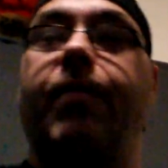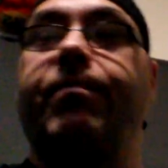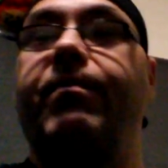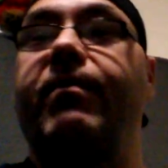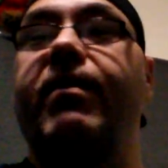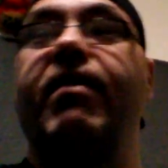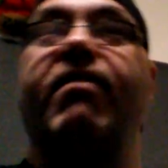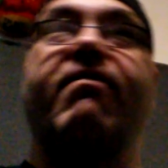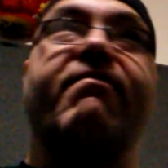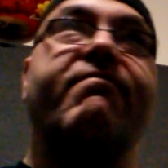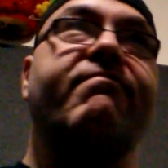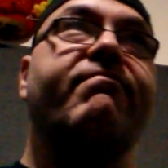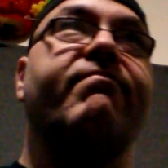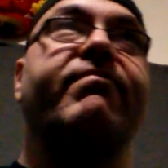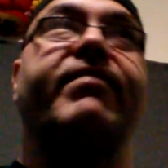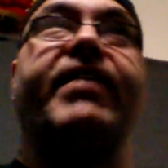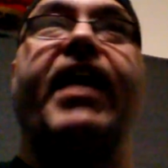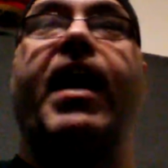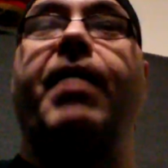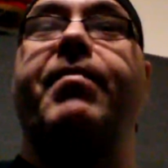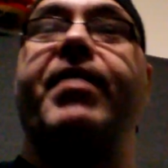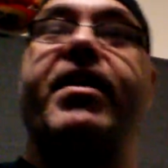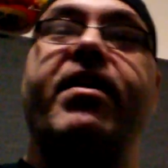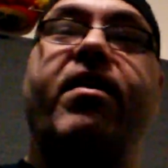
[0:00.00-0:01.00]
up,
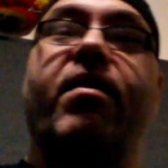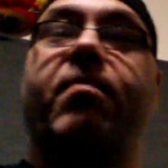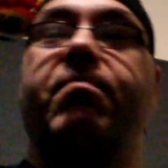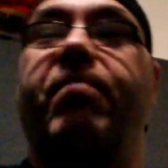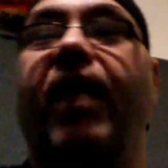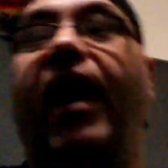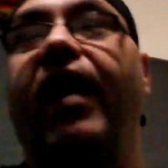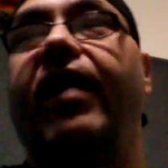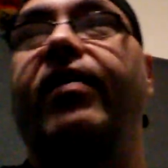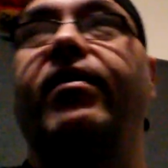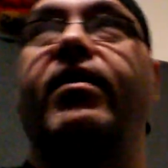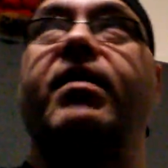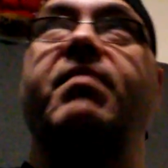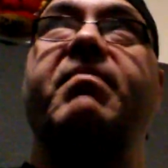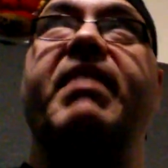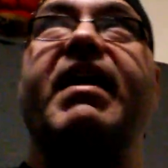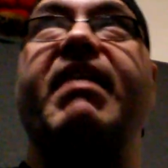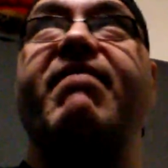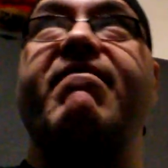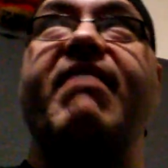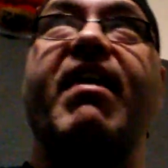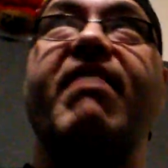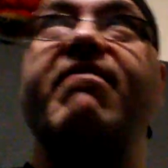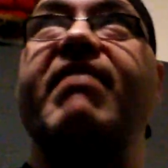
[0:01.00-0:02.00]
damn it, you're bothering
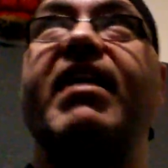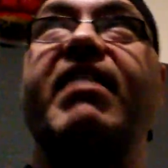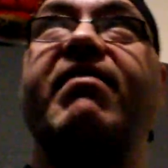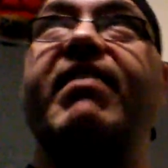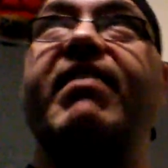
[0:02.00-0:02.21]
me,